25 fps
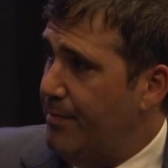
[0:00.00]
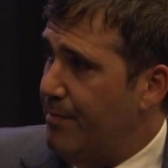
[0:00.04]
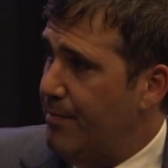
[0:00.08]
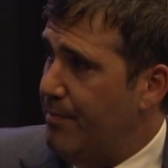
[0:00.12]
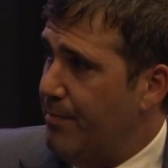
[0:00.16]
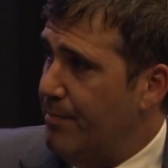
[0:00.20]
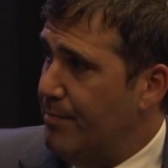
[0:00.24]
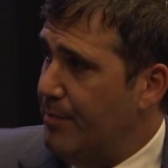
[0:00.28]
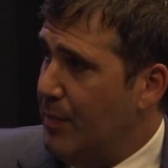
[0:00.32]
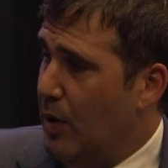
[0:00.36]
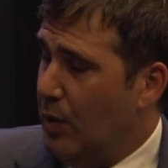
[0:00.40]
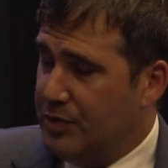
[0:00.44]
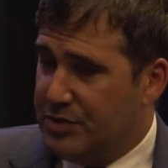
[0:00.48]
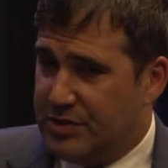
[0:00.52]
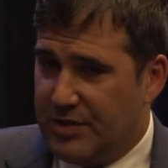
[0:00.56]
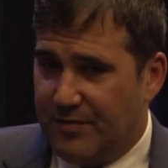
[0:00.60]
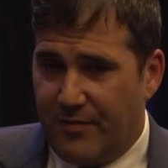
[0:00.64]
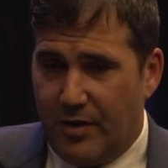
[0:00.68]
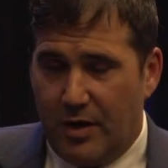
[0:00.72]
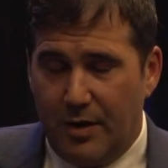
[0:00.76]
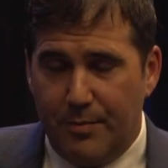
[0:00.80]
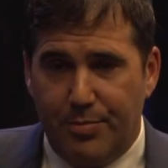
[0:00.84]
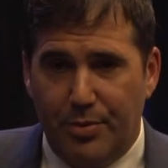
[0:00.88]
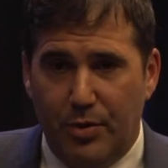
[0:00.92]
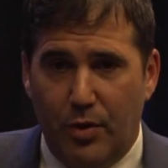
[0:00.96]
Most of
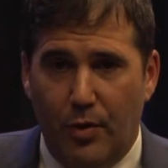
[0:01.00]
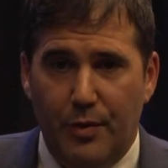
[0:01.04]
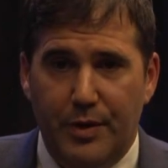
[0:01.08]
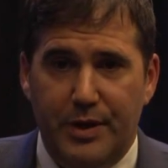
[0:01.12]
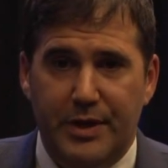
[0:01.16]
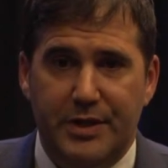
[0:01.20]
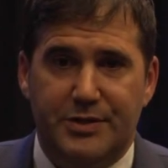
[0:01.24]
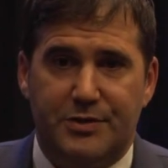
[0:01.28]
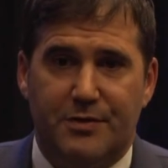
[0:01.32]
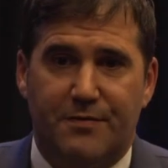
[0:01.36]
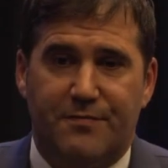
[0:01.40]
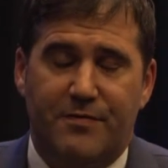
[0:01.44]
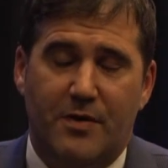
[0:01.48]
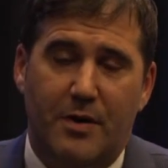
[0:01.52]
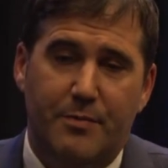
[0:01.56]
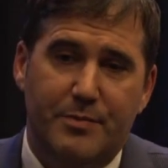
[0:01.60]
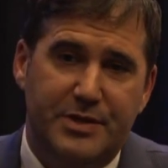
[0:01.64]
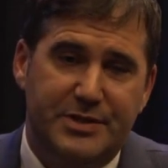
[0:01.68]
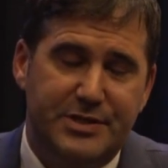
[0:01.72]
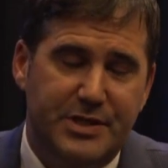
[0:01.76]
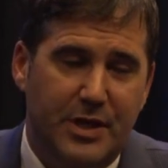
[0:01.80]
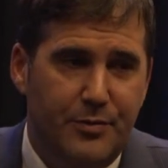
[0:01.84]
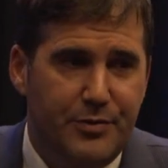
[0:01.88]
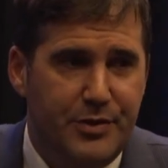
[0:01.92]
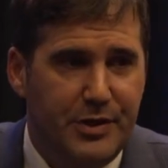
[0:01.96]
our employees are from the
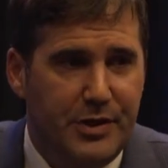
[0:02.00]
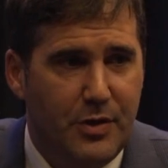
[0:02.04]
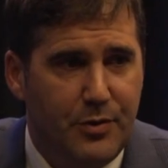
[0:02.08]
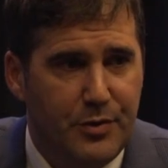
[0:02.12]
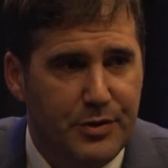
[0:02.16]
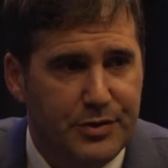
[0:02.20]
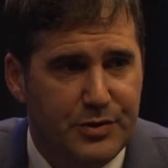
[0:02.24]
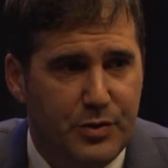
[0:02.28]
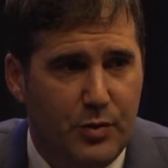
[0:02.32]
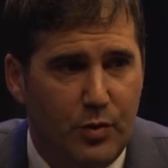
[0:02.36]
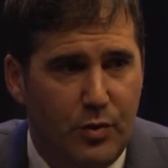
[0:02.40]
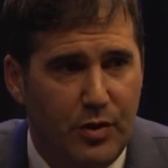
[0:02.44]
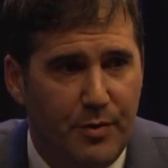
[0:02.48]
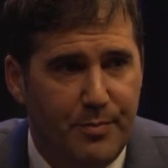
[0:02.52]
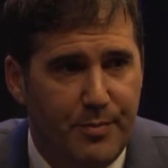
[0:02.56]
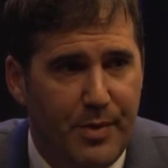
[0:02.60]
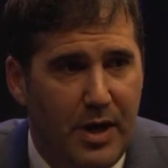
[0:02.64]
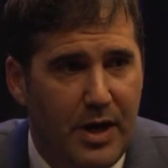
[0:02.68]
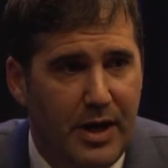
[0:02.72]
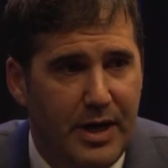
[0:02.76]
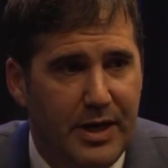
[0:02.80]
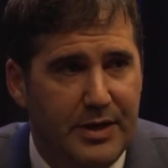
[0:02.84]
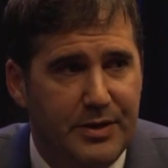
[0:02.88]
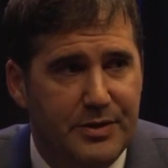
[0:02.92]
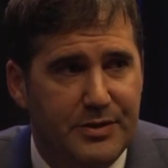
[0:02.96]
South Dakota School of
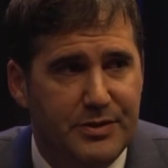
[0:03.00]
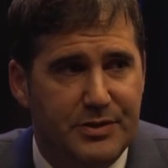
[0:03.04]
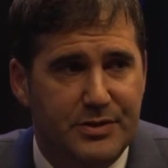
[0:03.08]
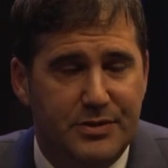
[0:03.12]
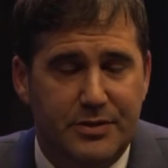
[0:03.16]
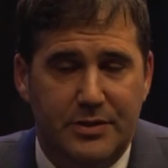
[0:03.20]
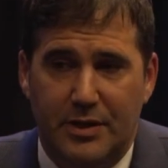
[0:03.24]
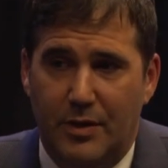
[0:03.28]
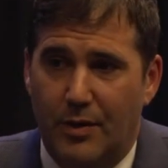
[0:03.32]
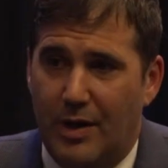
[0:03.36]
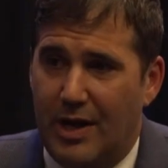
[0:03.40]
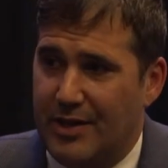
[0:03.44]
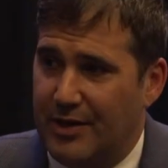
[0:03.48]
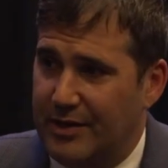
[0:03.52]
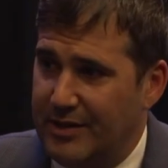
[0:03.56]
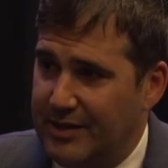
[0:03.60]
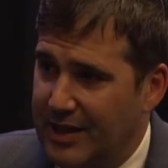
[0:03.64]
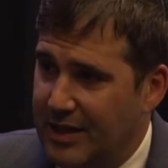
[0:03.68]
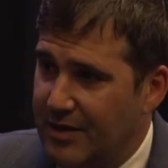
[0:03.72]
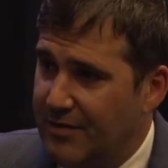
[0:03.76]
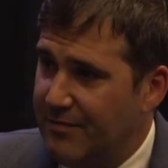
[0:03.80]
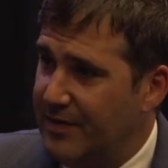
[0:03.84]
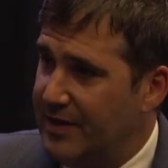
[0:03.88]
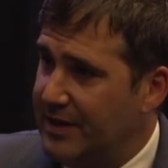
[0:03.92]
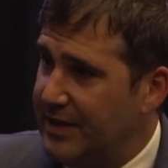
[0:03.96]
Mines, either
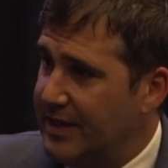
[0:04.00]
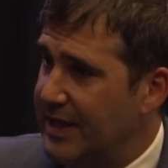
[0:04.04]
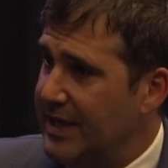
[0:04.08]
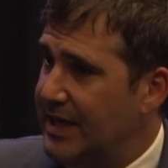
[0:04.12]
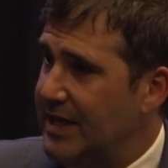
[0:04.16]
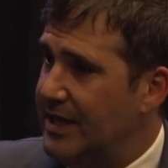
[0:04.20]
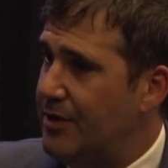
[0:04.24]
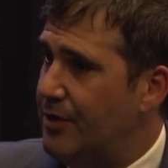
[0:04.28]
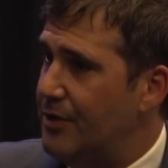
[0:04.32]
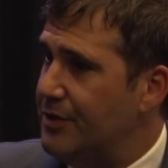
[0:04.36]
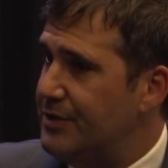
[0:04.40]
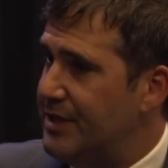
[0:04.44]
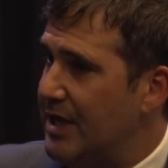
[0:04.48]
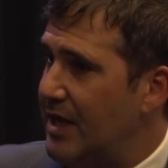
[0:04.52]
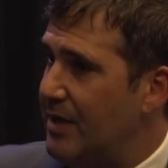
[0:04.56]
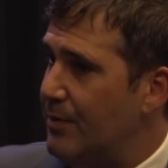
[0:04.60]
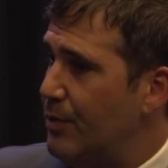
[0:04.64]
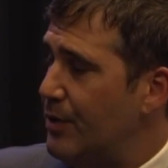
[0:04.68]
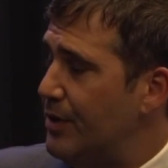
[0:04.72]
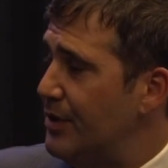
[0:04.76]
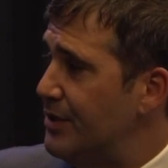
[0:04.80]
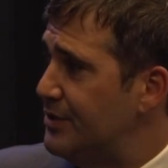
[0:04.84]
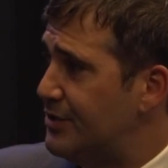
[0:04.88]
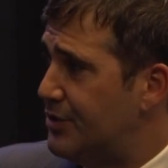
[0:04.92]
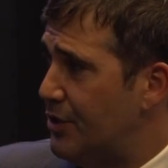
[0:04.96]
live in Lead or
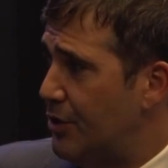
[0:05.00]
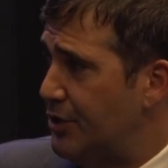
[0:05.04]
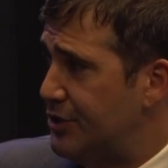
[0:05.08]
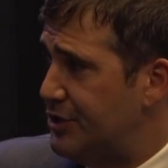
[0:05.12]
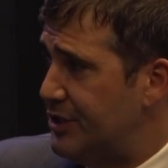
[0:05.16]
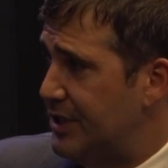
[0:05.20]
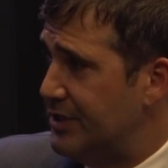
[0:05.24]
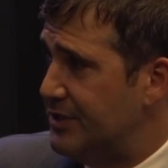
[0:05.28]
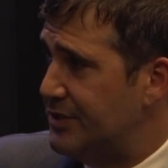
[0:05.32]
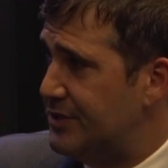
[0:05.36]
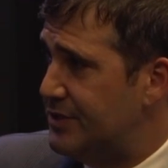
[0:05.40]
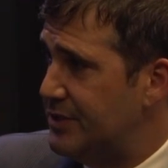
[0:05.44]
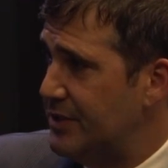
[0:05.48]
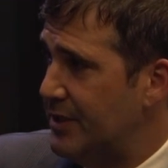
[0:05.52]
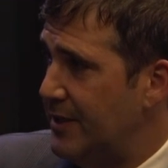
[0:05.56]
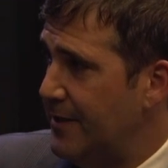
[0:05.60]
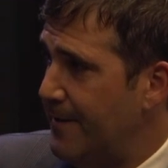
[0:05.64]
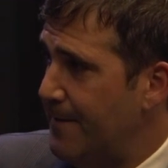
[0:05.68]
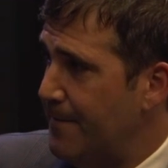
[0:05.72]
Deadwood or Sturgis,